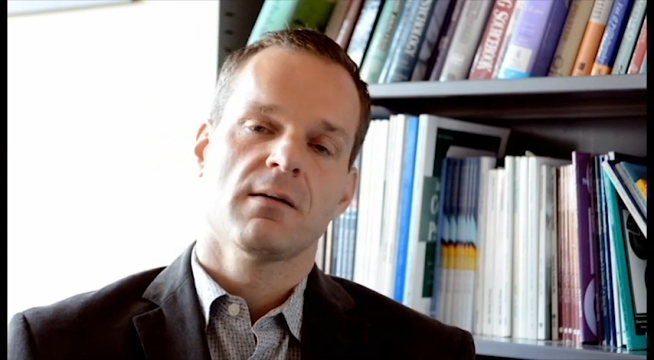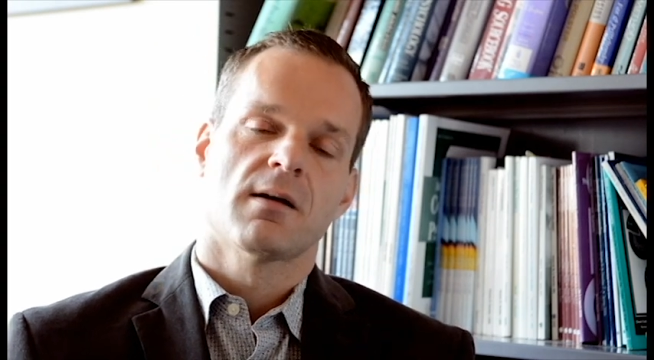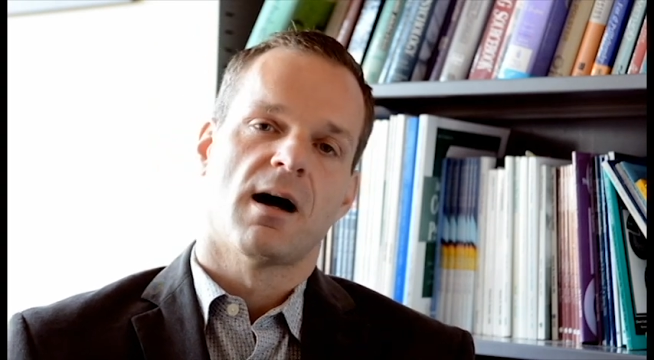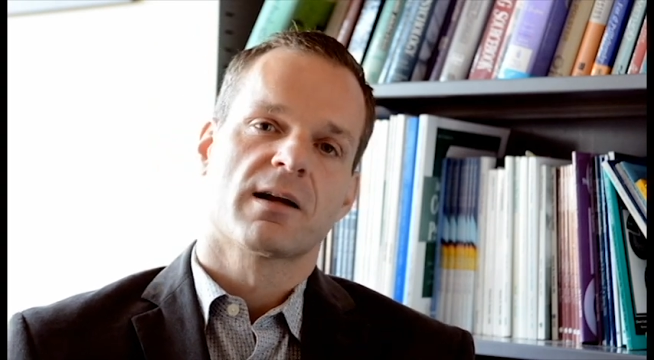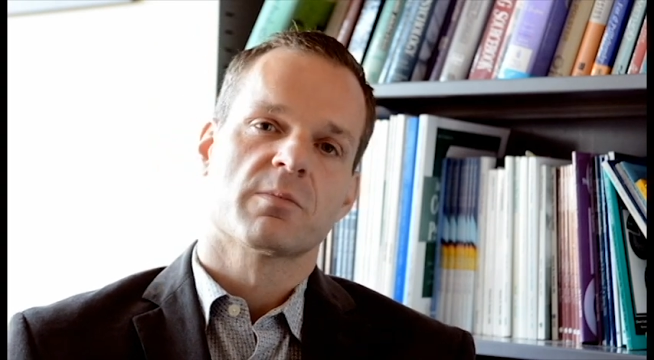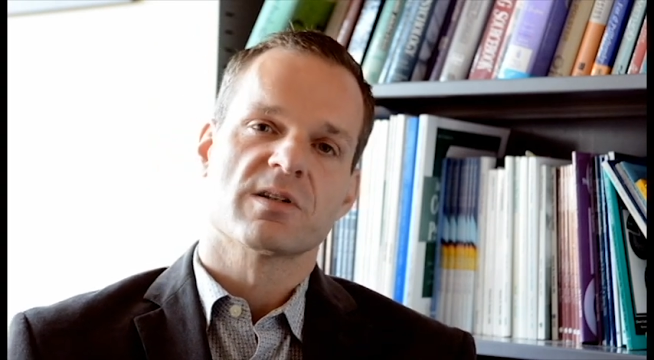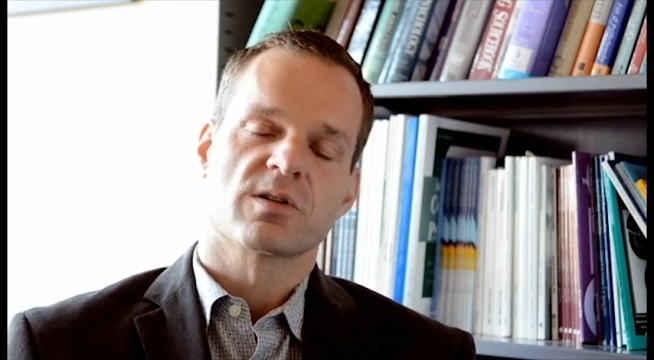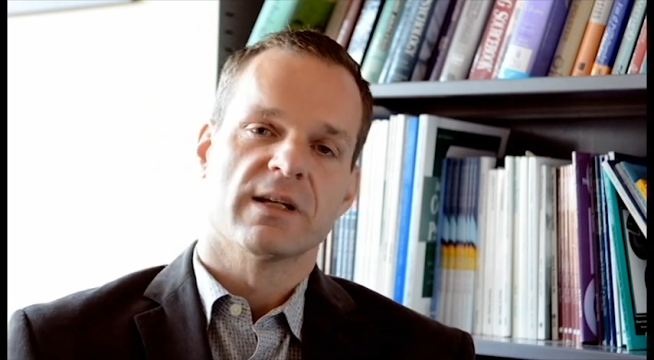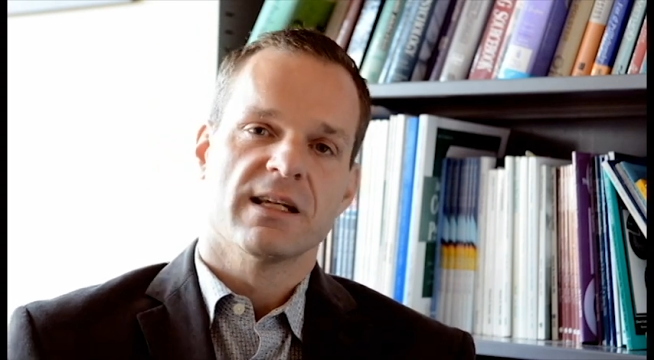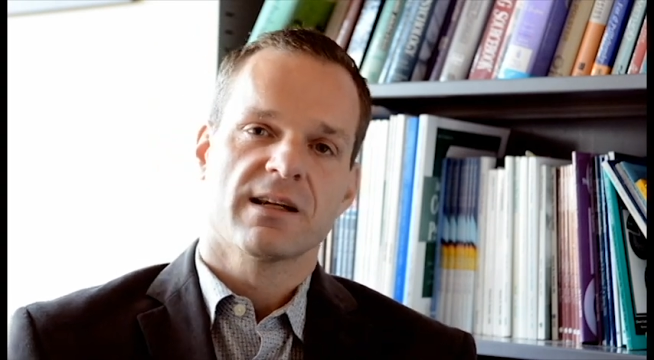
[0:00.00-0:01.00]

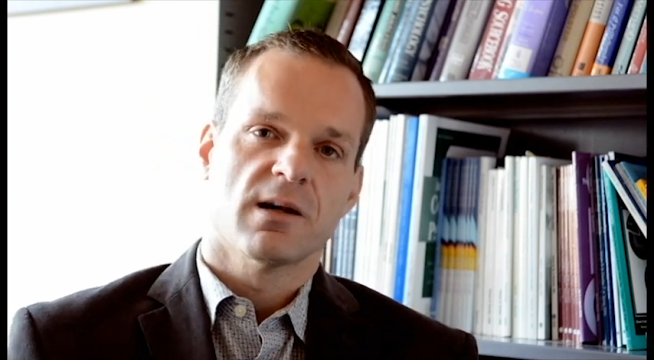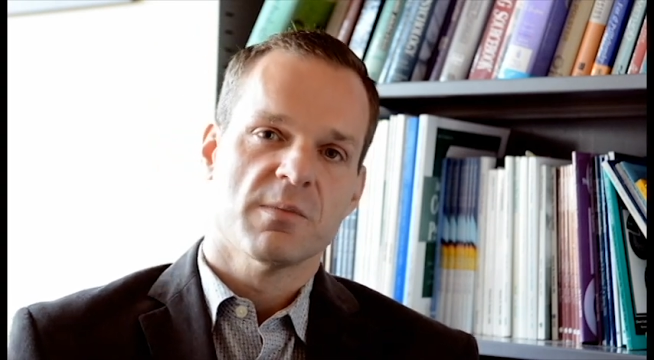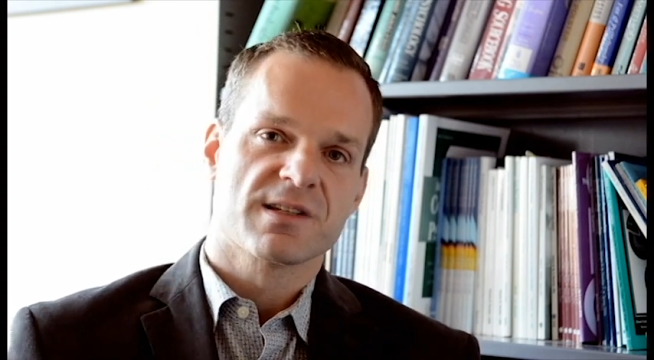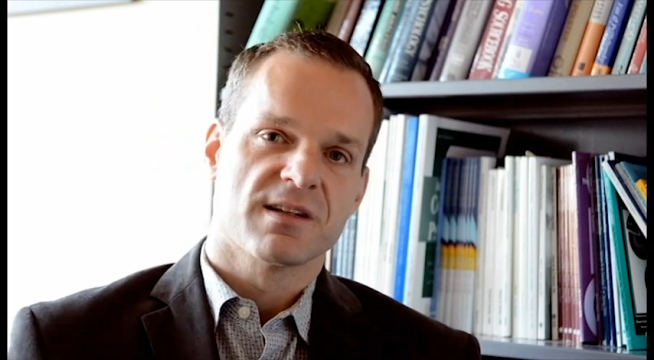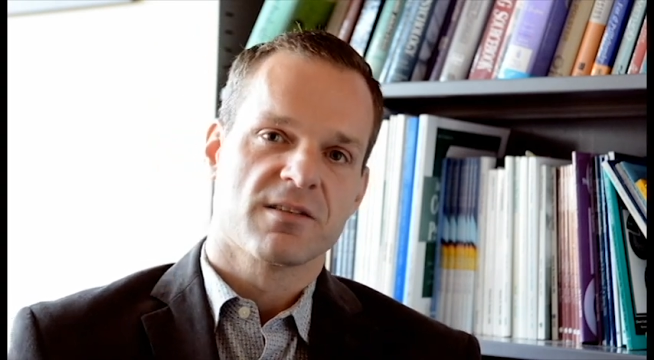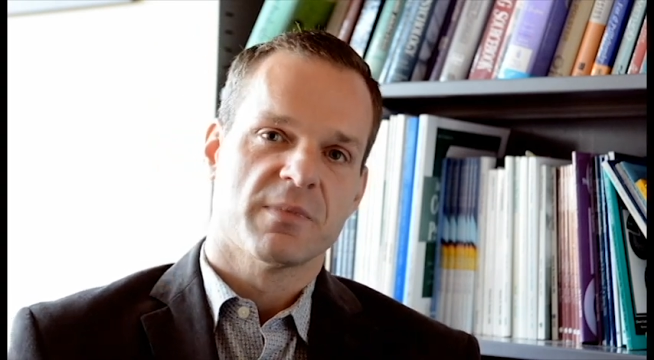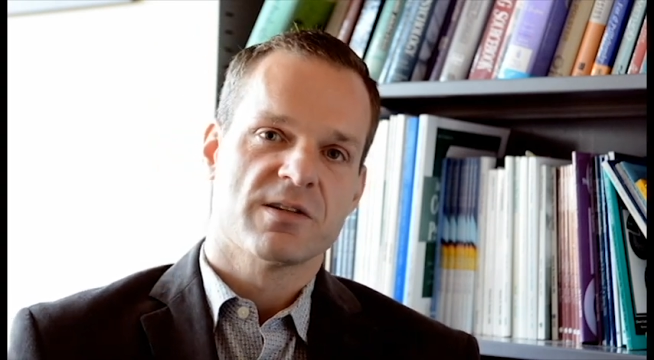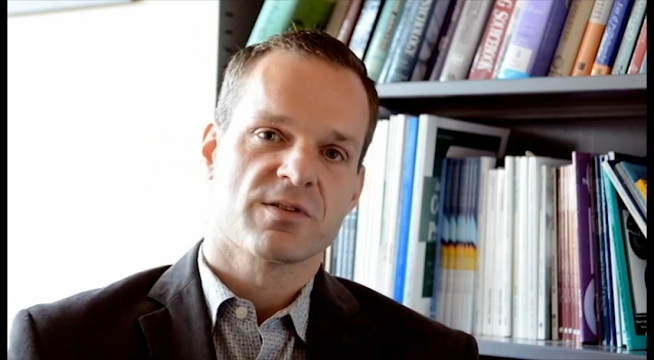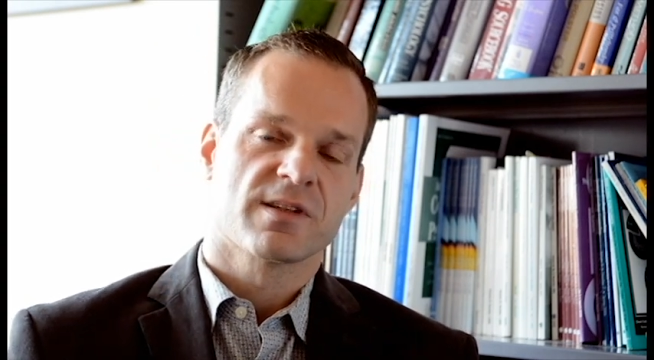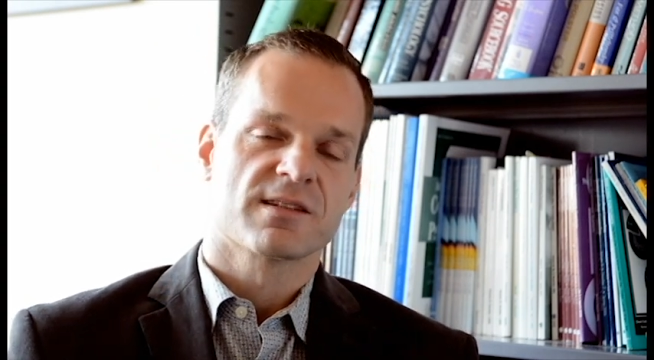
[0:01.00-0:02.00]
Occupational income is another
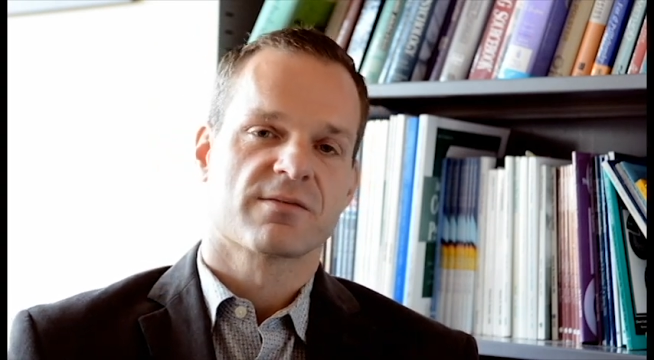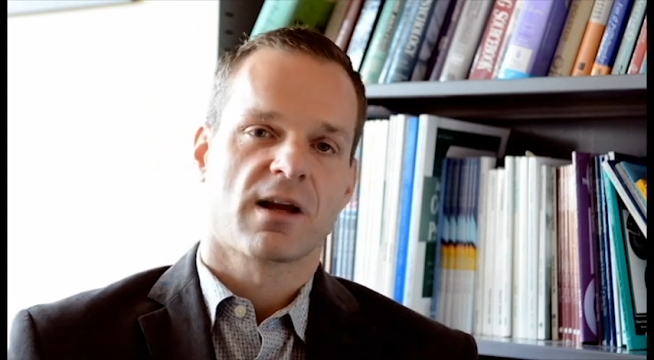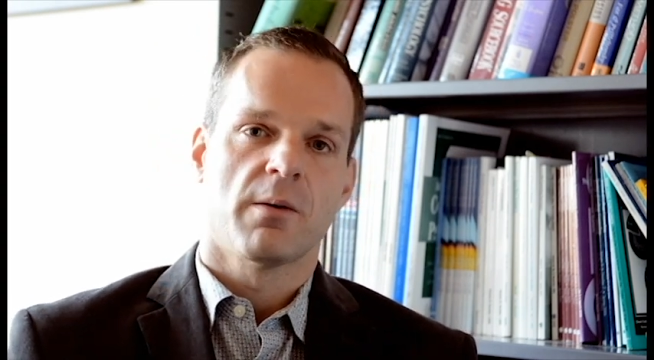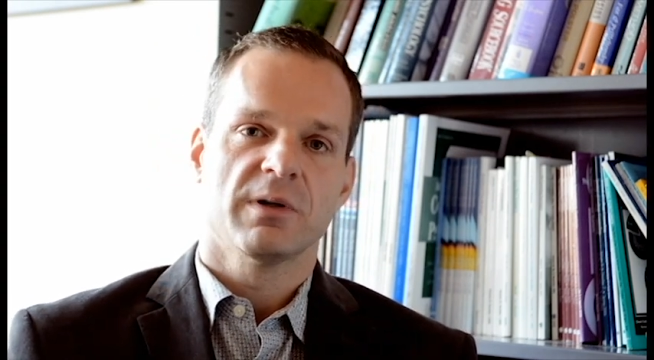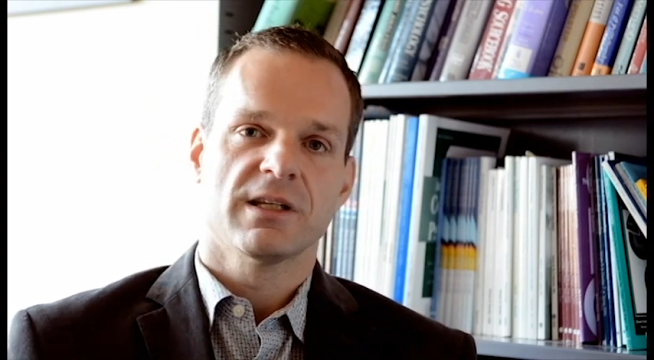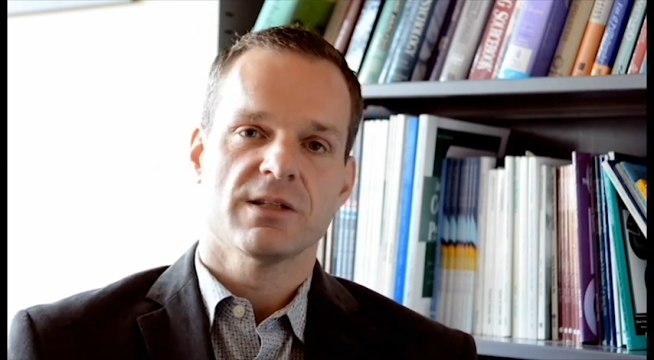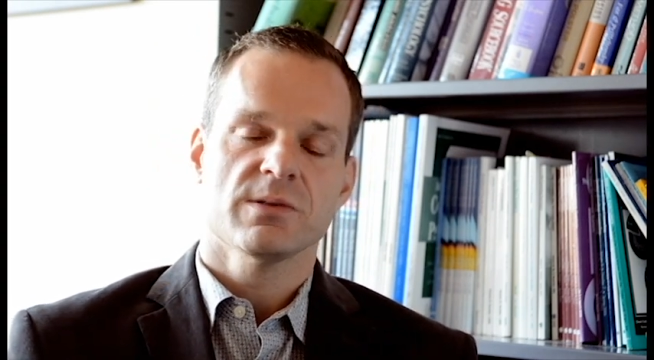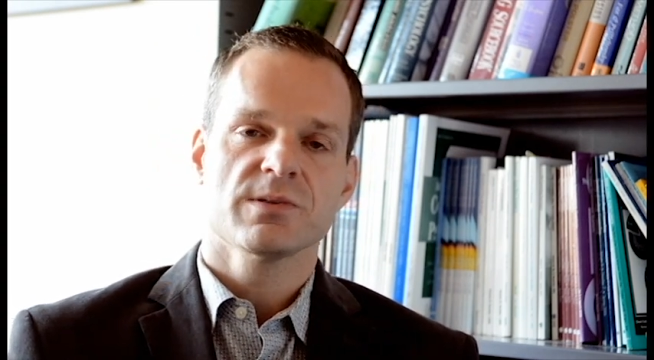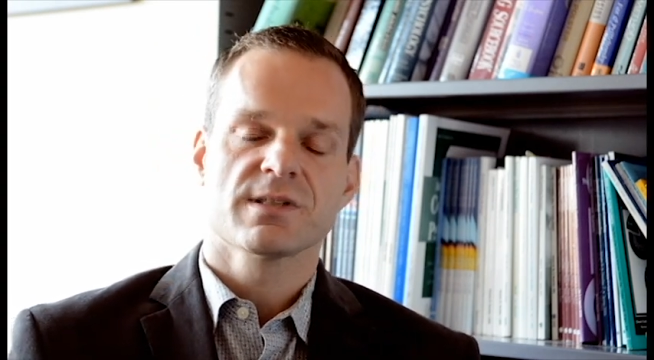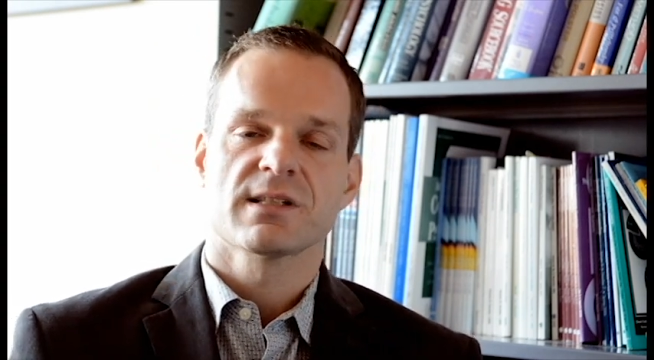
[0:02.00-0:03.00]
measure that's commonly
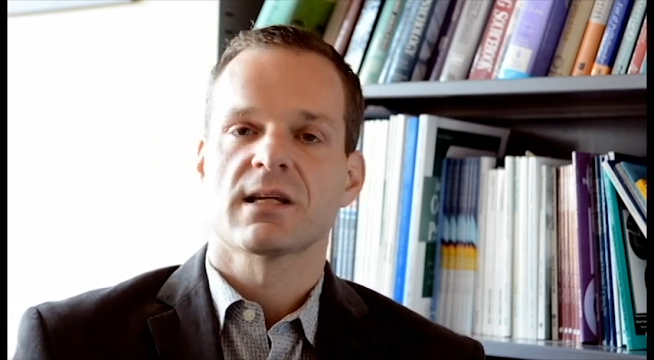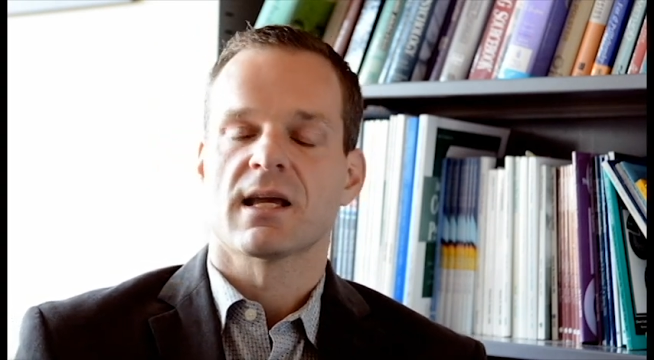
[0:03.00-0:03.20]
used,